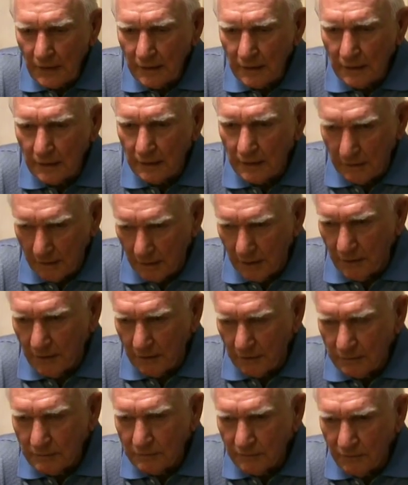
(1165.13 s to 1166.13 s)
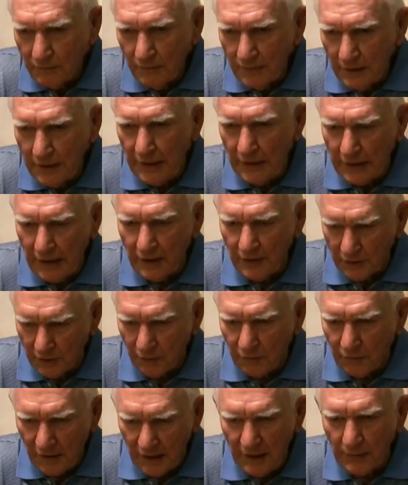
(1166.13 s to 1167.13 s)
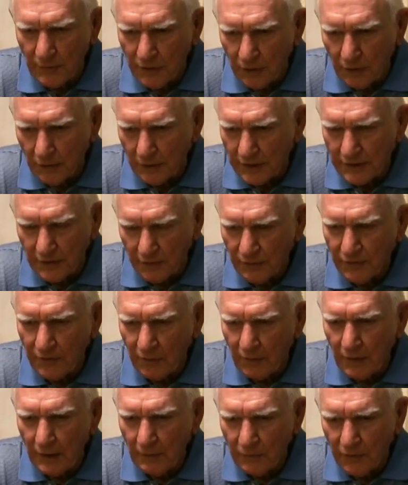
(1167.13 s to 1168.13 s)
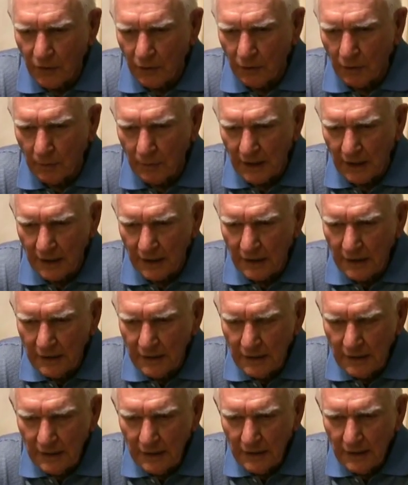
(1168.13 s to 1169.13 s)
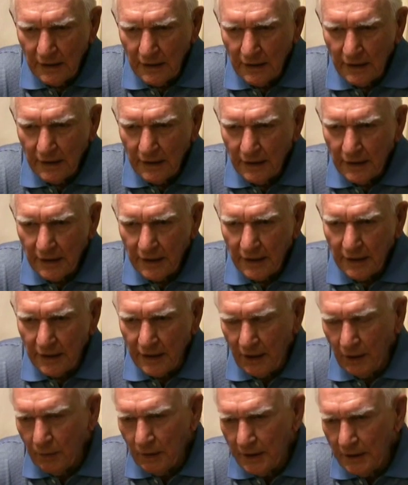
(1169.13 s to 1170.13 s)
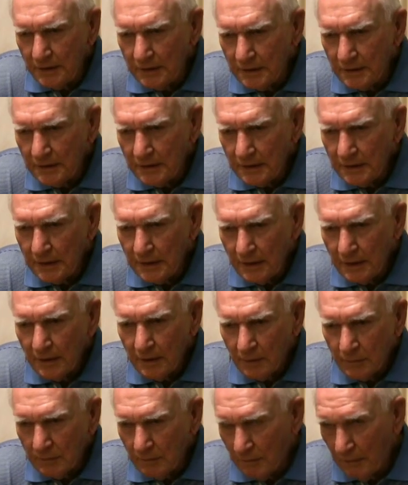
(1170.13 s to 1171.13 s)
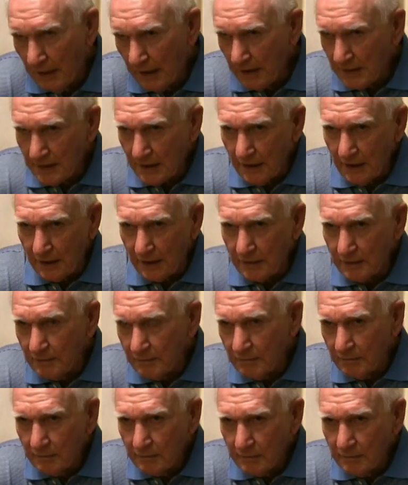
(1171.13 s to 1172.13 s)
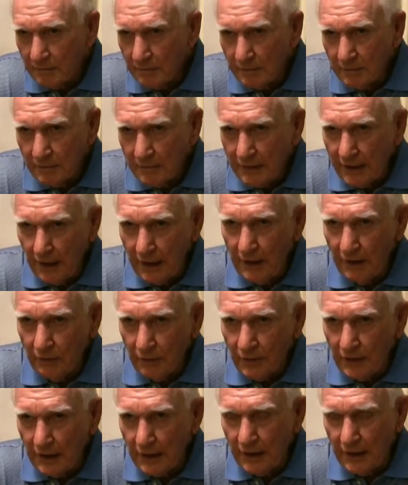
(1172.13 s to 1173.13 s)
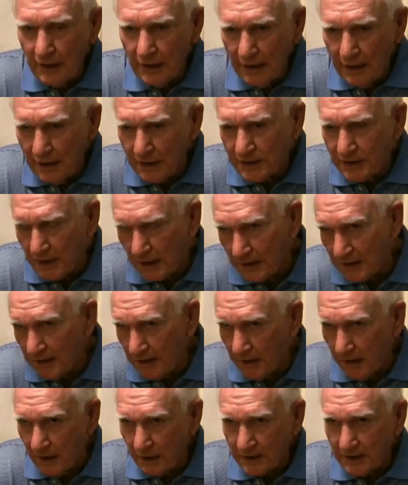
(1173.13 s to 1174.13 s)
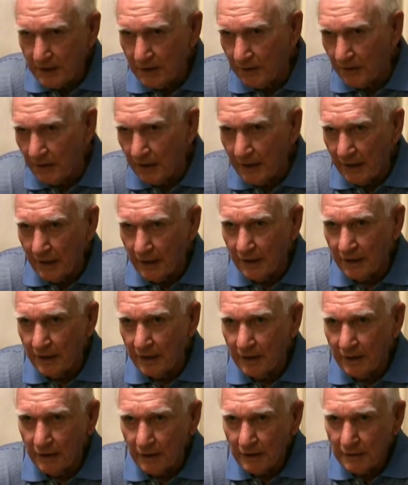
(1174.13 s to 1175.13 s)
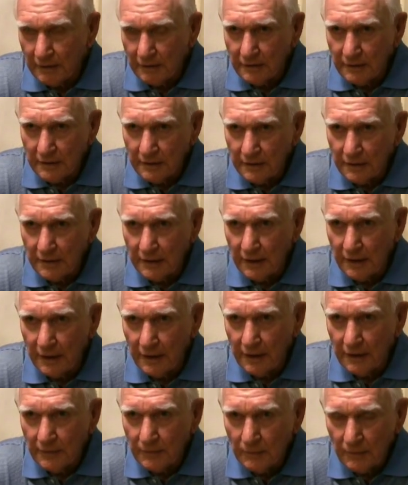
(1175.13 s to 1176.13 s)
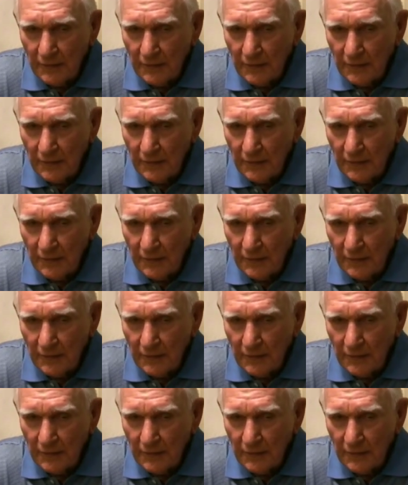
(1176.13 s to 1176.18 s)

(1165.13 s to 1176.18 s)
Uh, or the he has a flamethrower. He's a flamethrower man, and he would blast that cave with that, and it sucks the oxygen out of the air. And